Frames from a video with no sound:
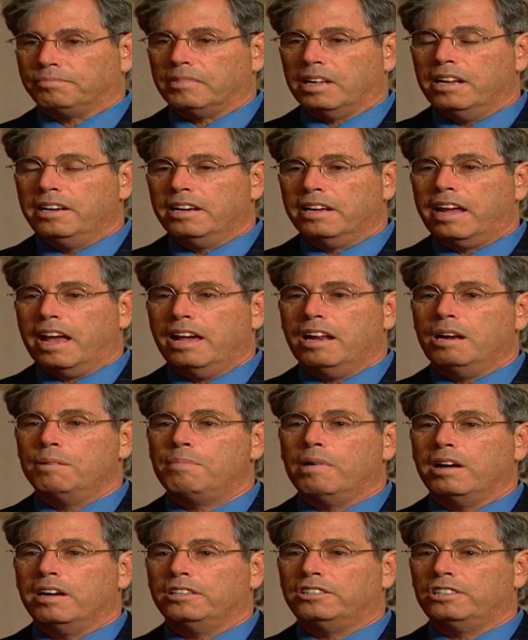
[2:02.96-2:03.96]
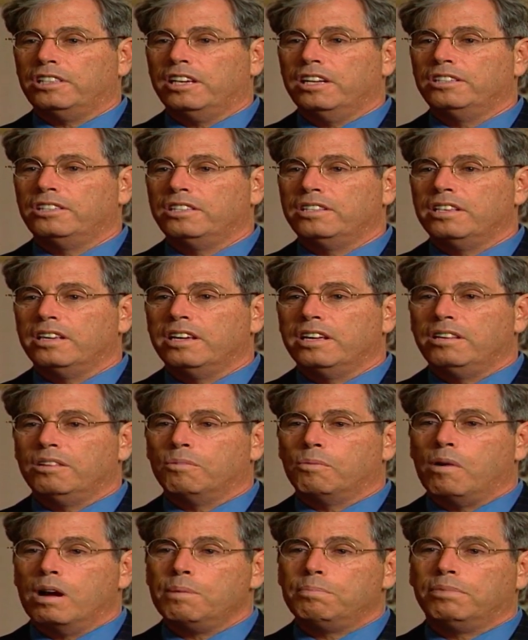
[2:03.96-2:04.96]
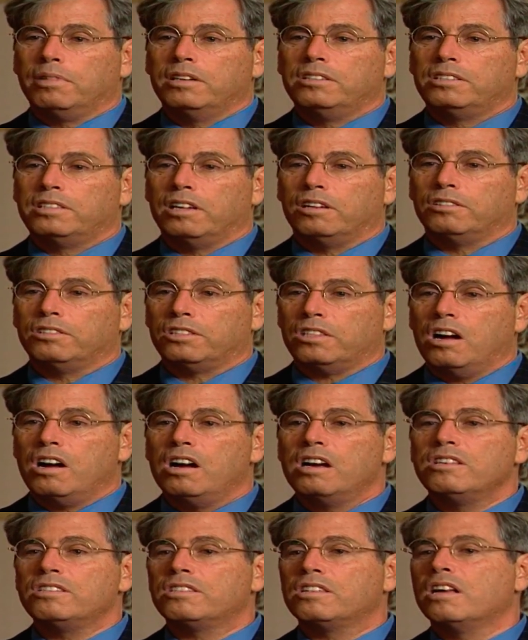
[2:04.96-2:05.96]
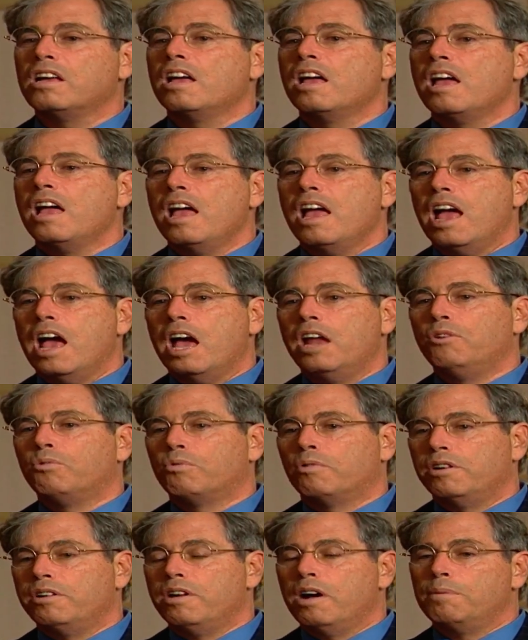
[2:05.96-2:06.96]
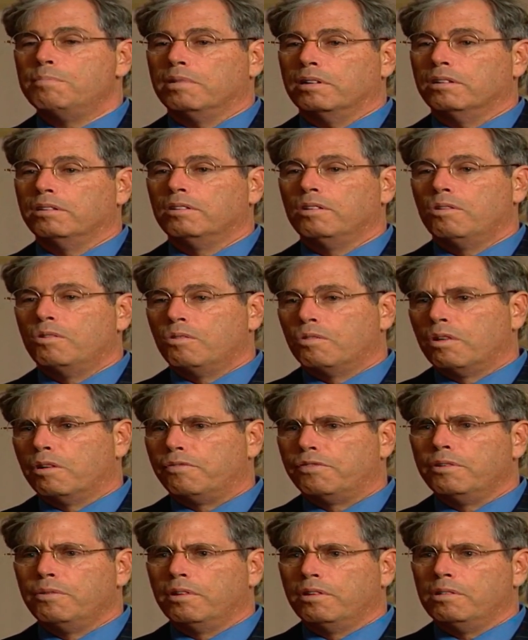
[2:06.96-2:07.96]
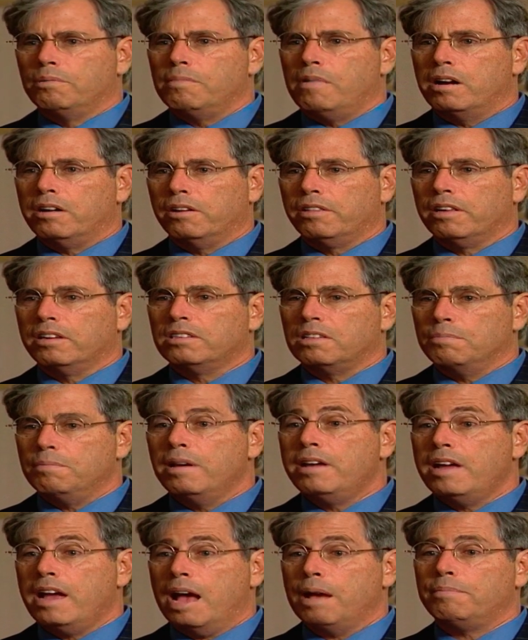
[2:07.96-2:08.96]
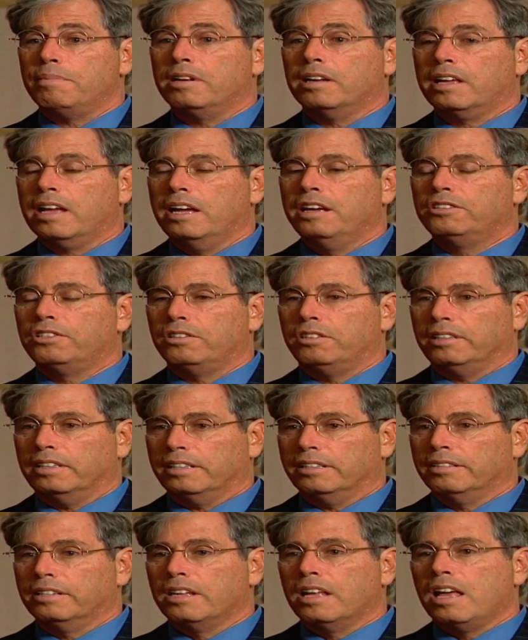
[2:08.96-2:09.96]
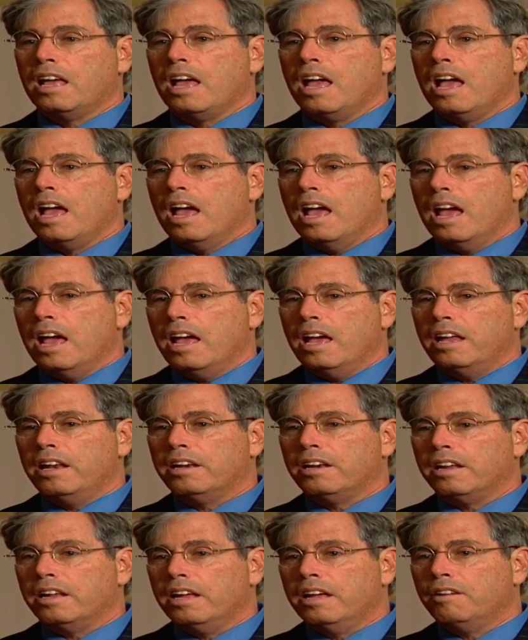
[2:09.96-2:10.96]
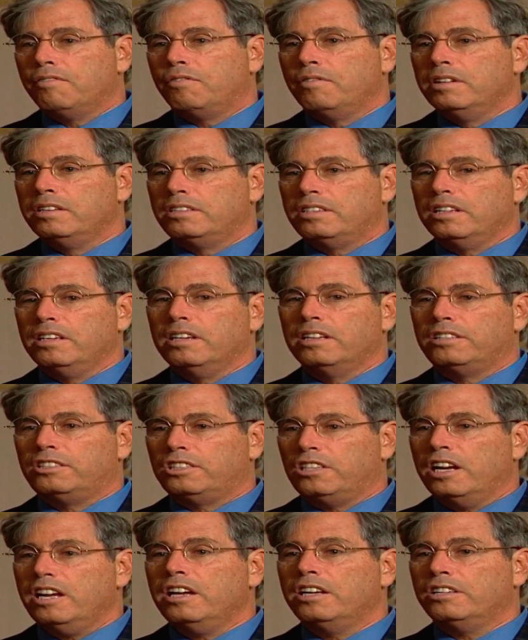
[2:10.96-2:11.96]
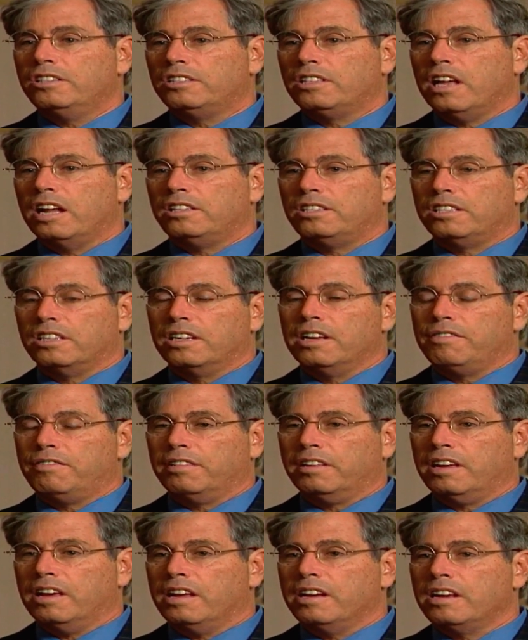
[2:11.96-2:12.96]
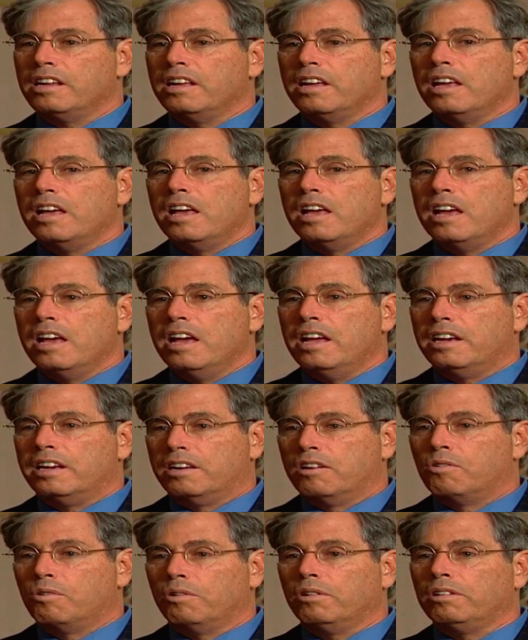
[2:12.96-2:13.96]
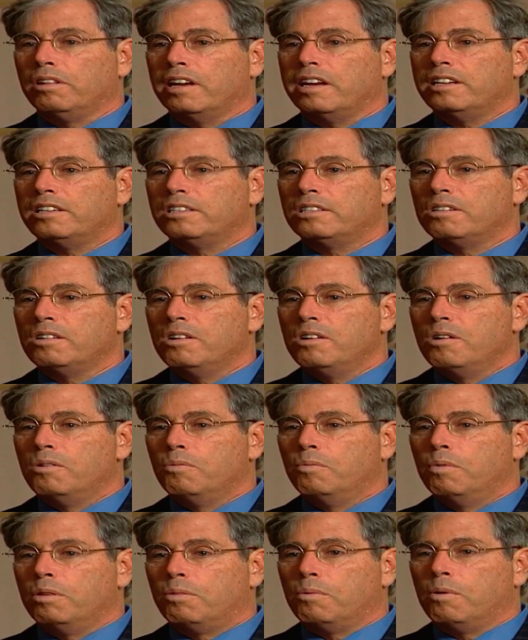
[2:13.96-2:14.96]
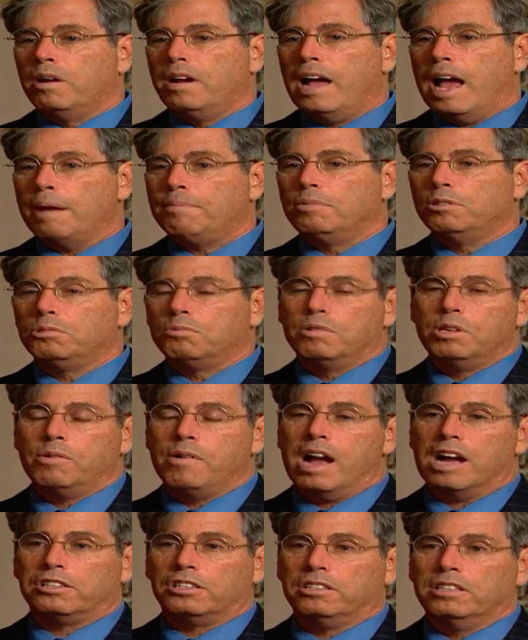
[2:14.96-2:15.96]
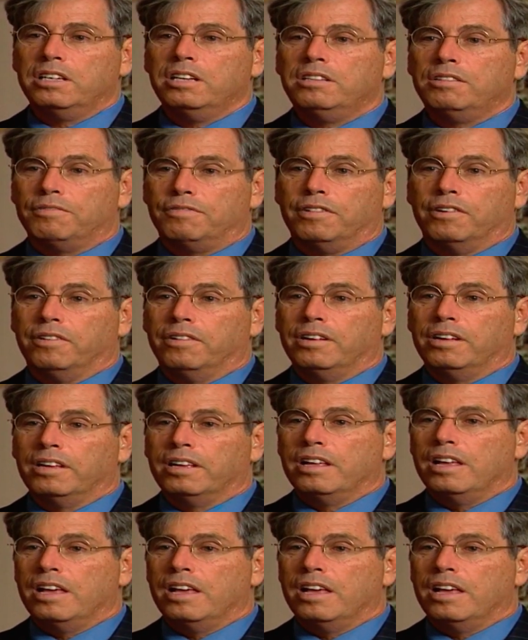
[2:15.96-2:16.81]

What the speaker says: indicated by a change in the white blood cell size and or number, or a few other minor things that may happen occasionally. And if we see a change that's significant, it correlates with what happens when you actually eat the food.